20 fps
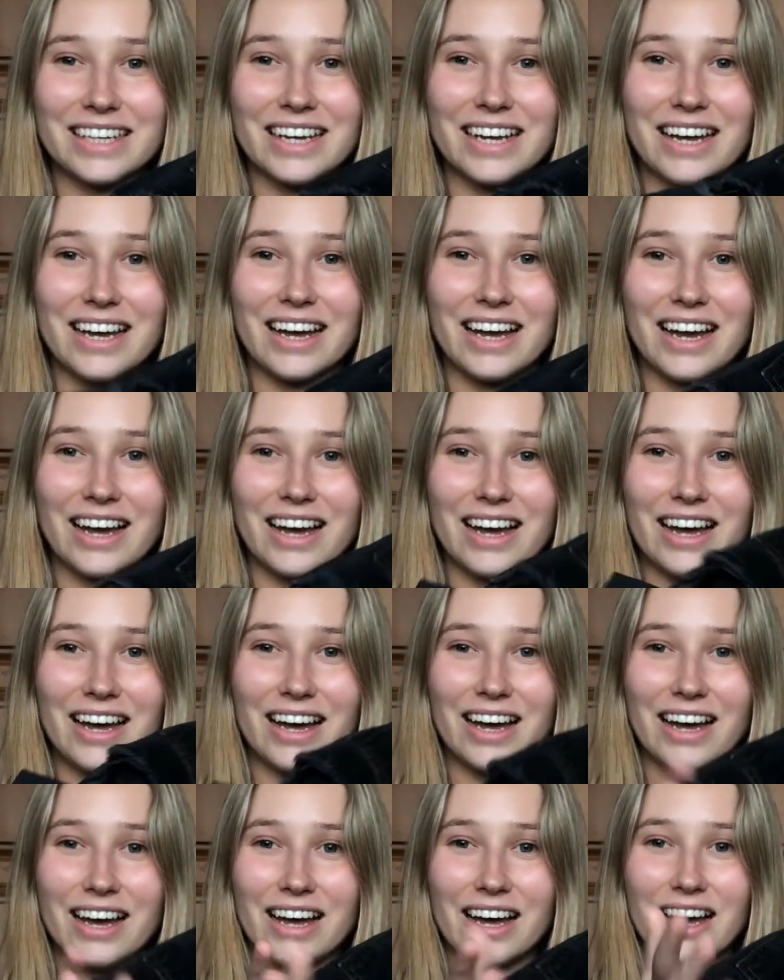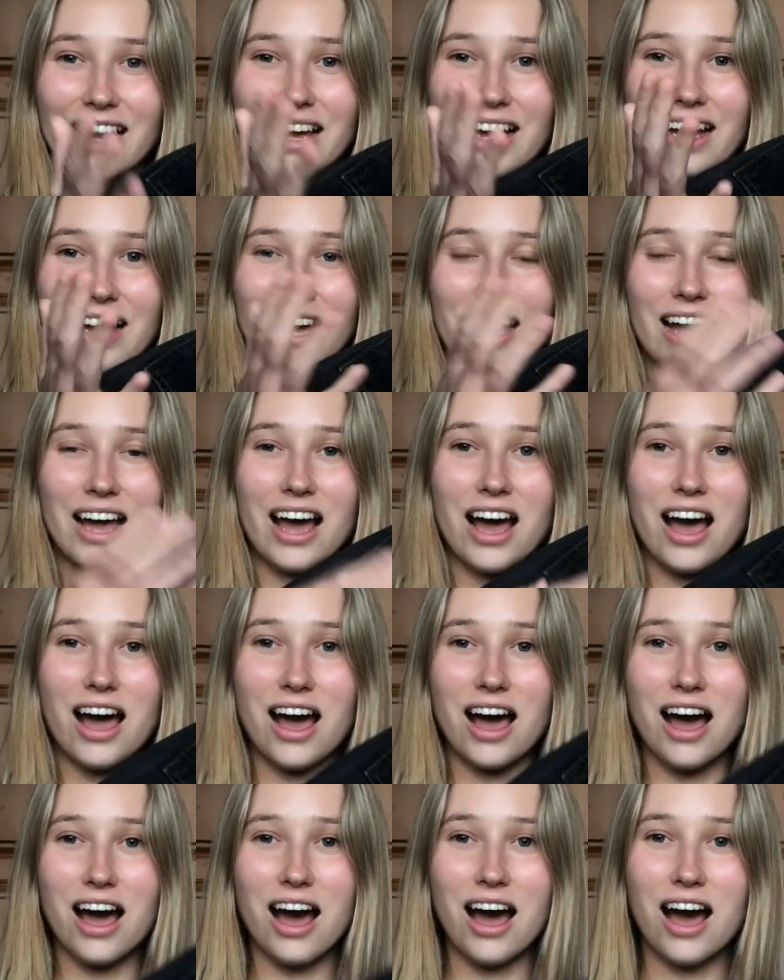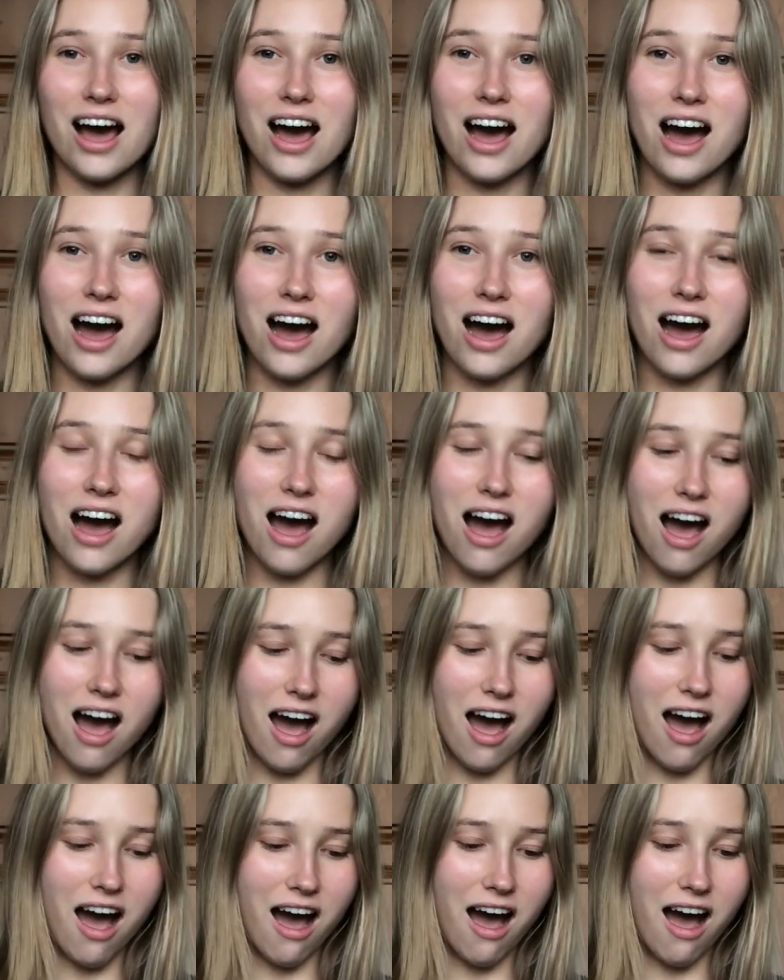Nothing is said.